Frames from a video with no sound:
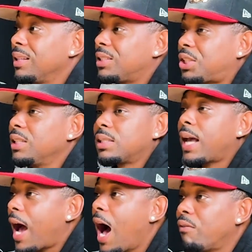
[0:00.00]
She's just
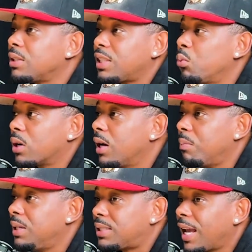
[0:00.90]
like, obviously we're gonna
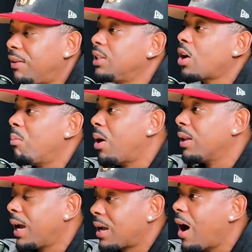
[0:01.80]
be safe. He talking about
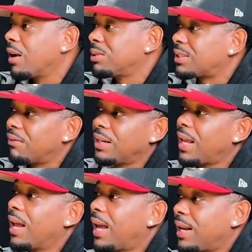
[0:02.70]
like condoms and stuff like
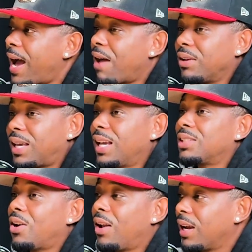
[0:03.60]
that, like not having kids
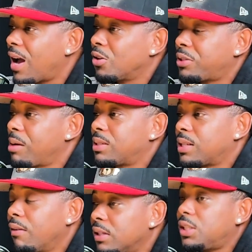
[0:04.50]
and all that contraceptive
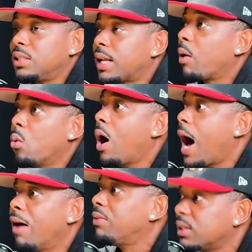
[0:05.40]
stuff. And she's like, well,
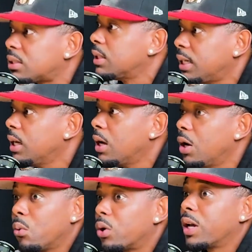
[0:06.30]
obviously
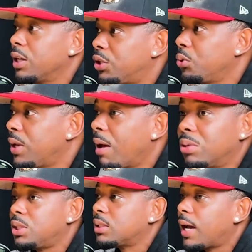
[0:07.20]
we're gonna do that.
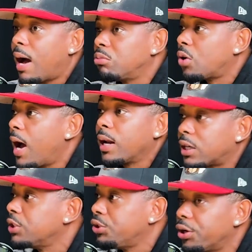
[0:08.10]
But like, I'm trying
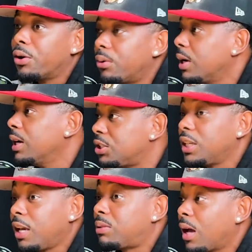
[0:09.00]
because she
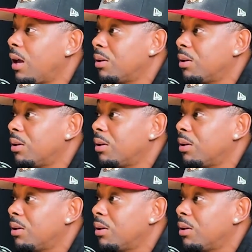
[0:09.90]
keep telling them.